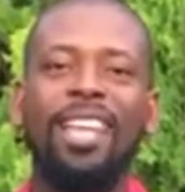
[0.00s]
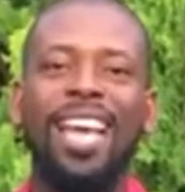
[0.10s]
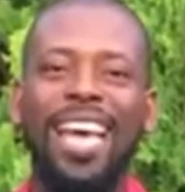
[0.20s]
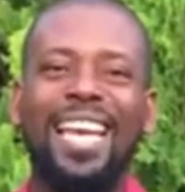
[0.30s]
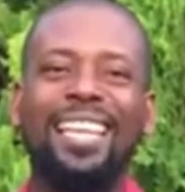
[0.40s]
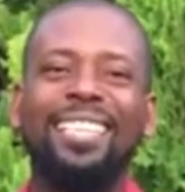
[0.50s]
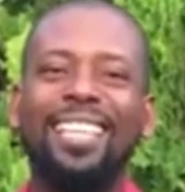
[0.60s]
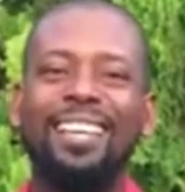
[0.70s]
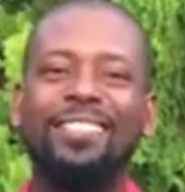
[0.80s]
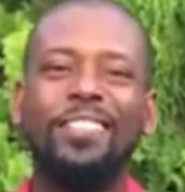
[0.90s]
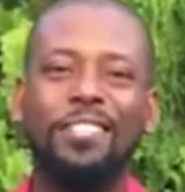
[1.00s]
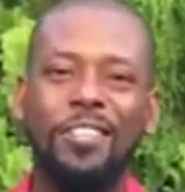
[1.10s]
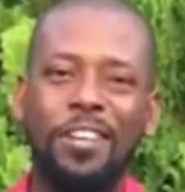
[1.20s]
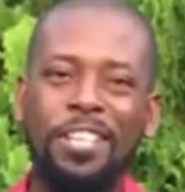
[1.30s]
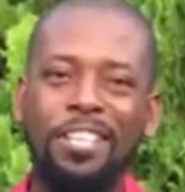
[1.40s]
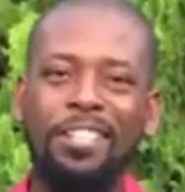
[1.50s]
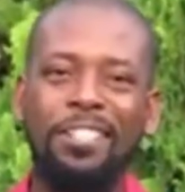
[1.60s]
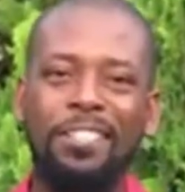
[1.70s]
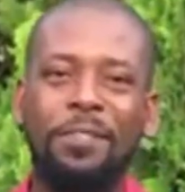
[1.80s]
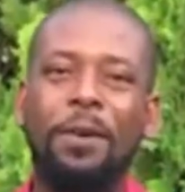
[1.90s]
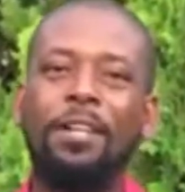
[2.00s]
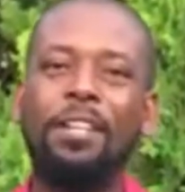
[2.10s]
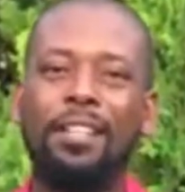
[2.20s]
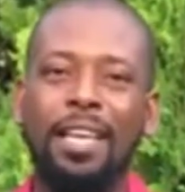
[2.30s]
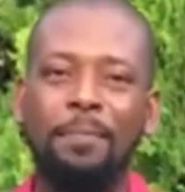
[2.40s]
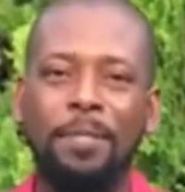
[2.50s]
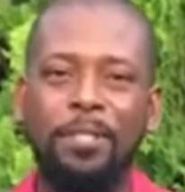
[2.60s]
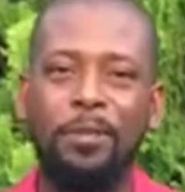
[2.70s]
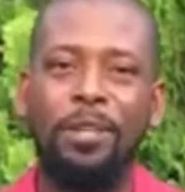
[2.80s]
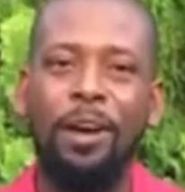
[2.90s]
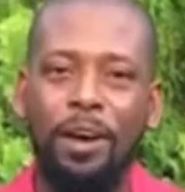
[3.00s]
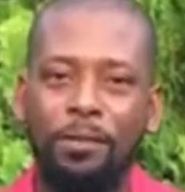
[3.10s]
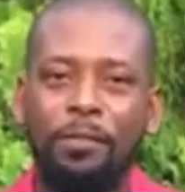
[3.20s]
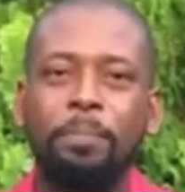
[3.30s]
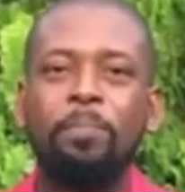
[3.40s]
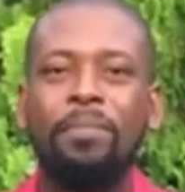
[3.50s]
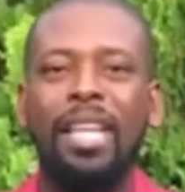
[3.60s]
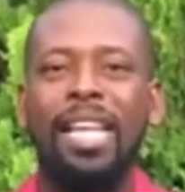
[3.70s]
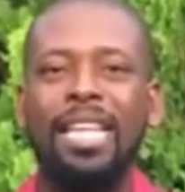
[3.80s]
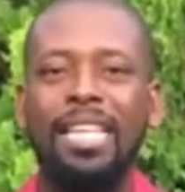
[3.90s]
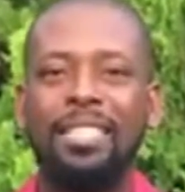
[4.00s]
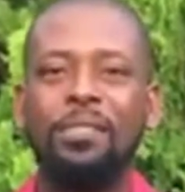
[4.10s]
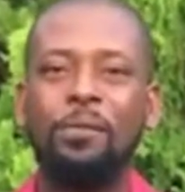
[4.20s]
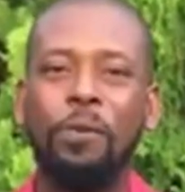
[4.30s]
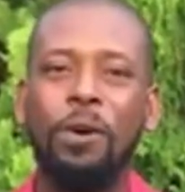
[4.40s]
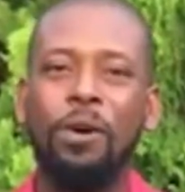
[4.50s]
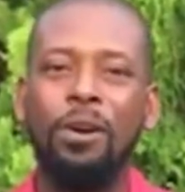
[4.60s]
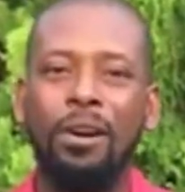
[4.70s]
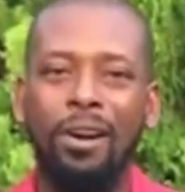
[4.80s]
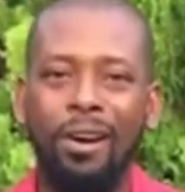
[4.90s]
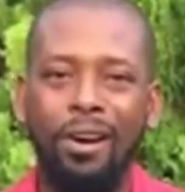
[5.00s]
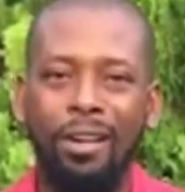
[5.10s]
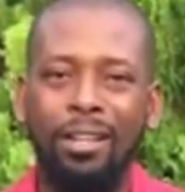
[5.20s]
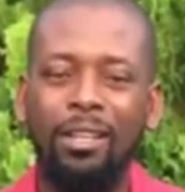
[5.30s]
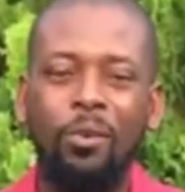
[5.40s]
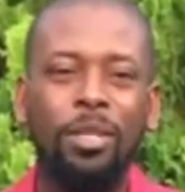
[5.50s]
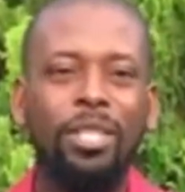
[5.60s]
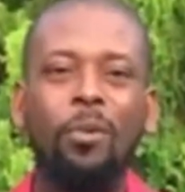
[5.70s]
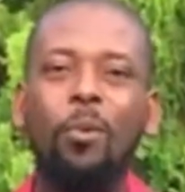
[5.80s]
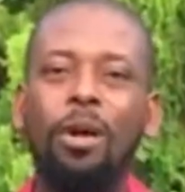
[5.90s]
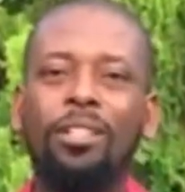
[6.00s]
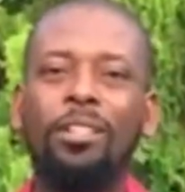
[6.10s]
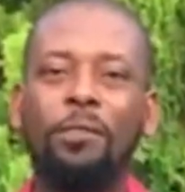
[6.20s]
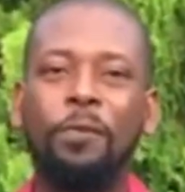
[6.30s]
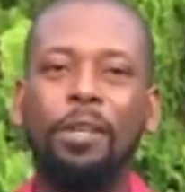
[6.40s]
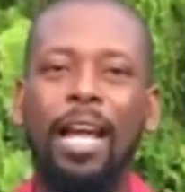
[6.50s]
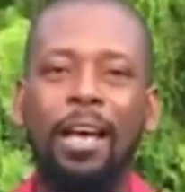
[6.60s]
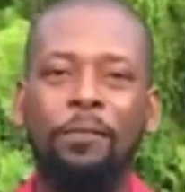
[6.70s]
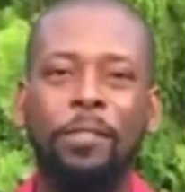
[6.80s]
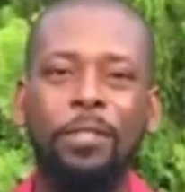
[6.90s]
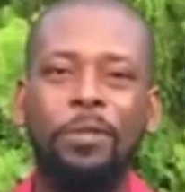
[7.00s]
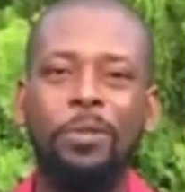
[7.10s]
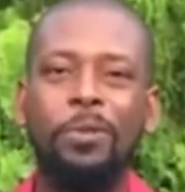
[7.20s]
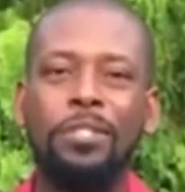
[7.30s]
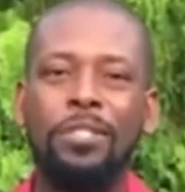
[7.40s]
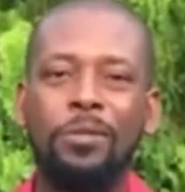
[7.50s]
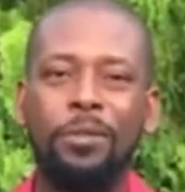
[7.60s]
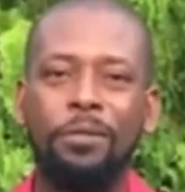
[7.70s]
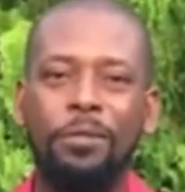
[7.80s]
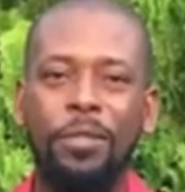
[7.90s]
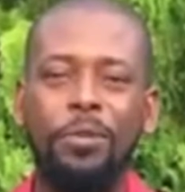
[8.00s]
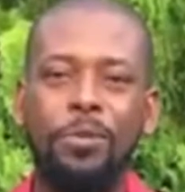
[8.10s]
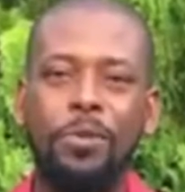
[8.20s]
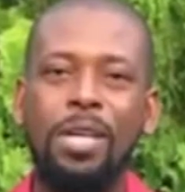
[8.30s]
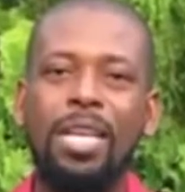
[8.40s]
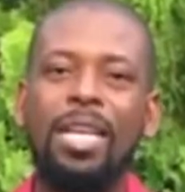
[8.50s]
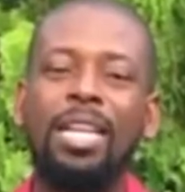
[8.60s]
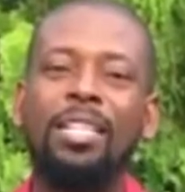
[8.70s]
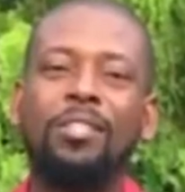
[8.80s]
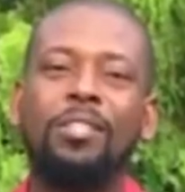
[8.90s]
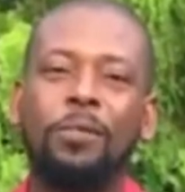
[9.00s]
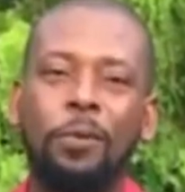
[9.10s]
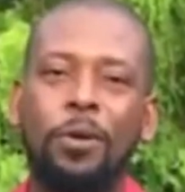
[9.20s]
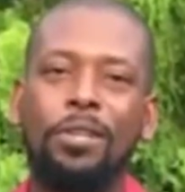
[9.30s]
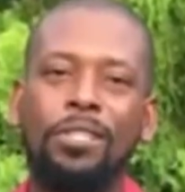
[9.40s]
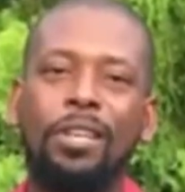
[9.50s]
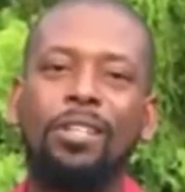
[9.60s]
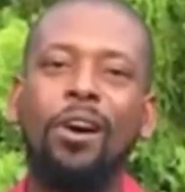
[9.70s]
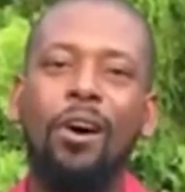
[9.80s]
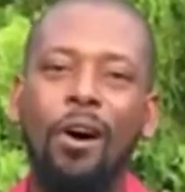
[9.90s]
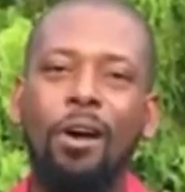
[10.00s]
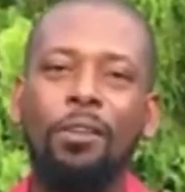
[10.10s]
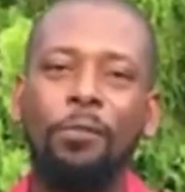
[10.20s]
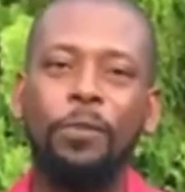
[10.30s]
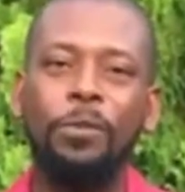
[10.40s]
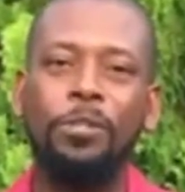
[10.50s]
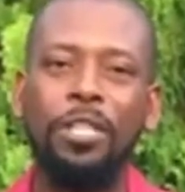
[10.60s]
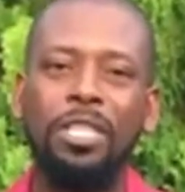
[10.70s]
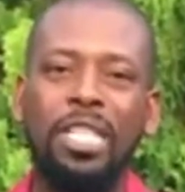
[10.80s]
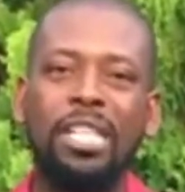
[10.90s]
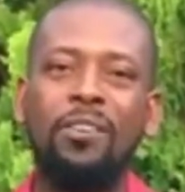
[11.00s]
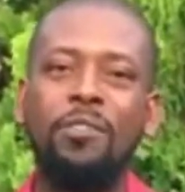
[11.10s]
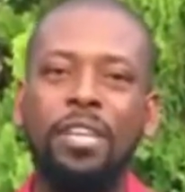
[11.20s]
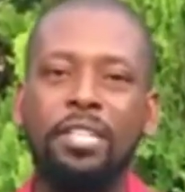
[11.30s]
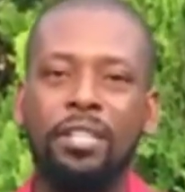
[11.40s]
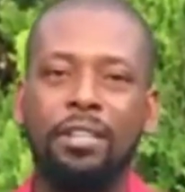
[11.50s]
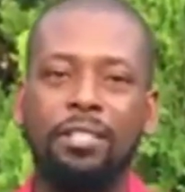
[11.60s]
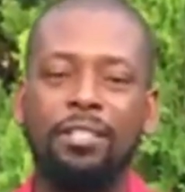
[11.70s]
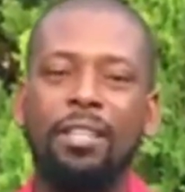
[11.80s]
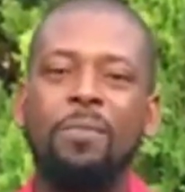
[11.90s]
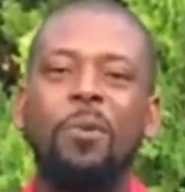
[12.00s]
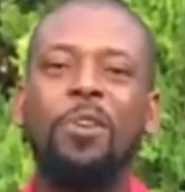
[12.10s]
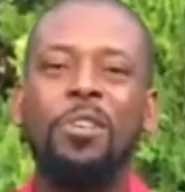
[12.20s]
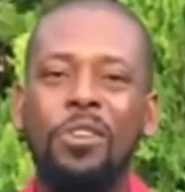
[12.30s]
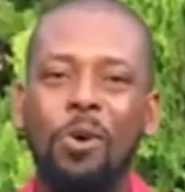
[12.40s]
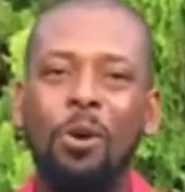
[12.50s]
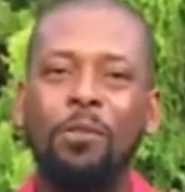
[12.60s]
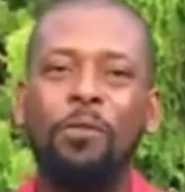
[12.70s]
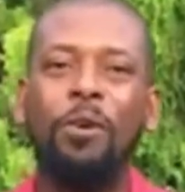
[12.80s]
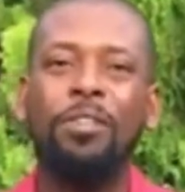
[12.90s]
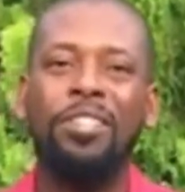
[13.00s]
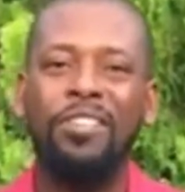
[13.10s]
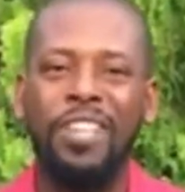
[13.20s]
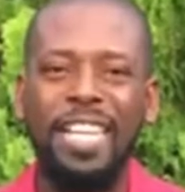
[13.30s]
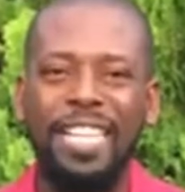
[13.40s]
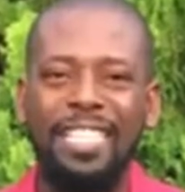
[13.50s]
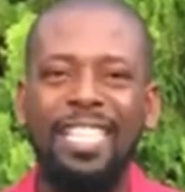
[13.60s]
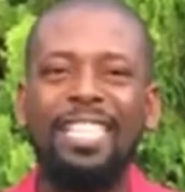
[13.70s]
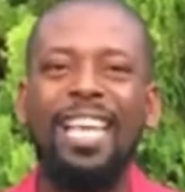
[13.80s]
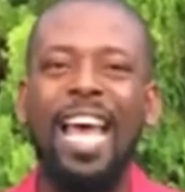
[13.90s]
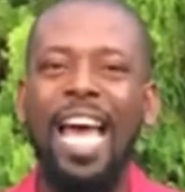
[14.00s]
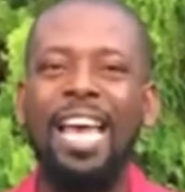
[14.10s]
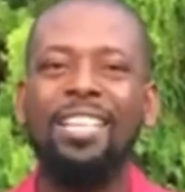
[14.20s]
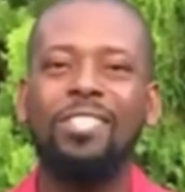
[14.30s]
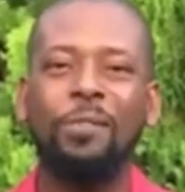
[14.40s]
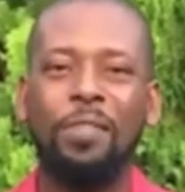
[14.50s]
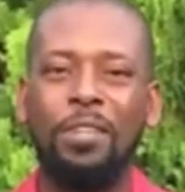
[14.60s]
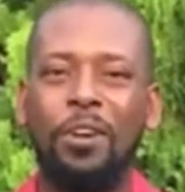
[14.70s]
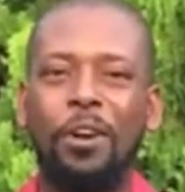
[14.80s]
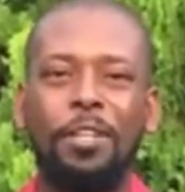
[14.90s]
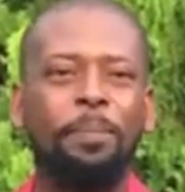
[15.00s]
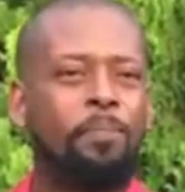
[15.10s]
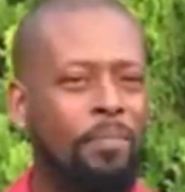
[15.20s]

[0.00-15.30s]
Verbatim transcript: Hi, thanks for joining us for another episode of A Lesson for All. What a wonderful afternoon's review. Let us focus on all future generations, but Noah found grace in the eyes of the Lord.